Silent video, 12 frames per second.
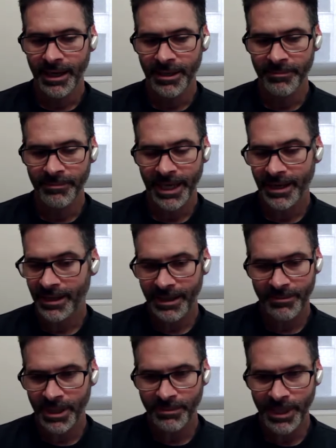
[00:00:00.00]
Um, and I
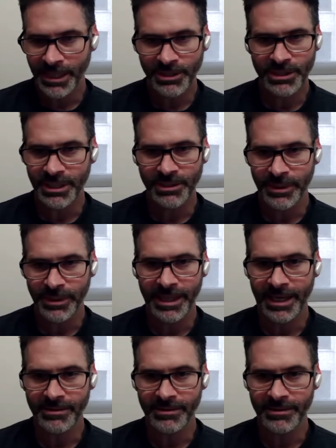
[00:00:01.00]
got my PhD doing
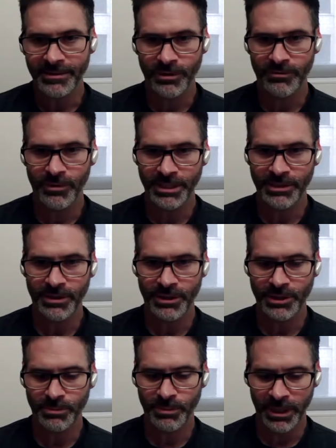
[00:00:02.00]
that sort of research.